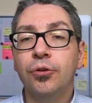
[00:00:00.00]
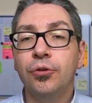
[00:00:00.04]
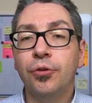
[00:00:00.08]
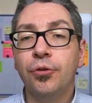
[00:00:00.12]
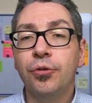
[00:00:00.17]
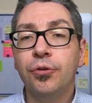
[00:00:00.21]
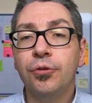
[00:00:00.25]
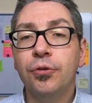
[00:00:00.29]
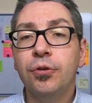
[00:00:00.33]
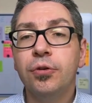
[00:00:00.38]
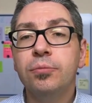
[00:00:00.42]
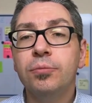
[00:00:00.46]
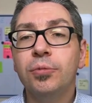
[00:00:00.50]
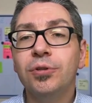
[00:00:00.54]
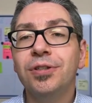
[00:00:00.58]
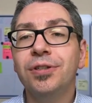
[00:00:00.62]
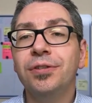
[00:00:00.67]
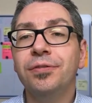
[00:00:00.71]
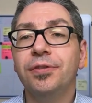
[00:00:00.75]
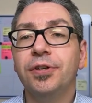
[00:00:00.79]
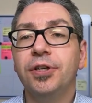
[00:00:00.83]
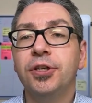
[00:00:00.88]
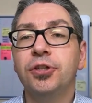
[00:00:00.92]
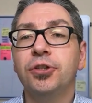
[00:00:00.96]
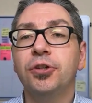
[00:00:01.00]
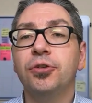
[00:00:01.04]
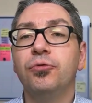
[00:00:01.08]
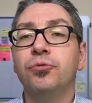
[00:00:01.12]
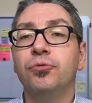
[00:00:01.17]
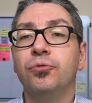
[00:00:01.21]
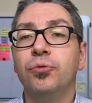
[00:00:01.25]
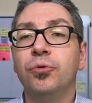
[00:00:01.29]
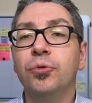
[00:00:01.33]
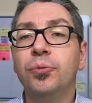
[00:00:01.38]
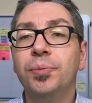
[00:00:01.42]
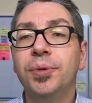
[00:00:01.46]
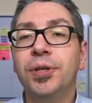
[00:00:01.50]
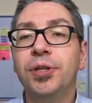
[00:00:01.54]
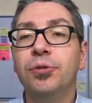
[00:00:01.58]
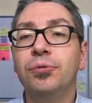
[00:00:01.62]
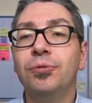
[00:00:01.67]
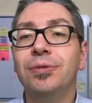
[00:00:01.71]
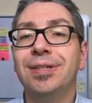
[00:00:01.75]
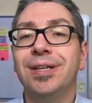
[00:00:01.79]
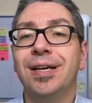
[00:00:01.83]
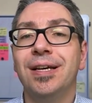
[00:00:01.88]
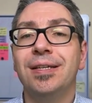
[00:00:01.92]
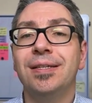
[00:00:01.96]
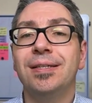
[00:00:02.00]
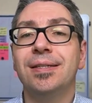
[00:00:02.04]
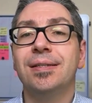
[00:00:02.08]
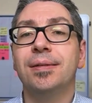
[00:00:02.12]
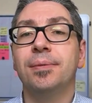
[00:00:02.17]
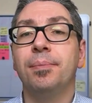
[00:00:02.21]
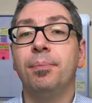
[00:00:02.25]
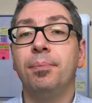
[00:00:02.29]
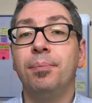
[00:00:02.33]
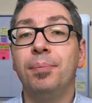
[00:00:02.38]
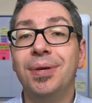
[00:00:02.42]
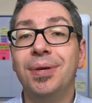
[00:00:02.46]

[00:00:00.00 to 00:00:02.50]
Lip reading: The third motivation would be to test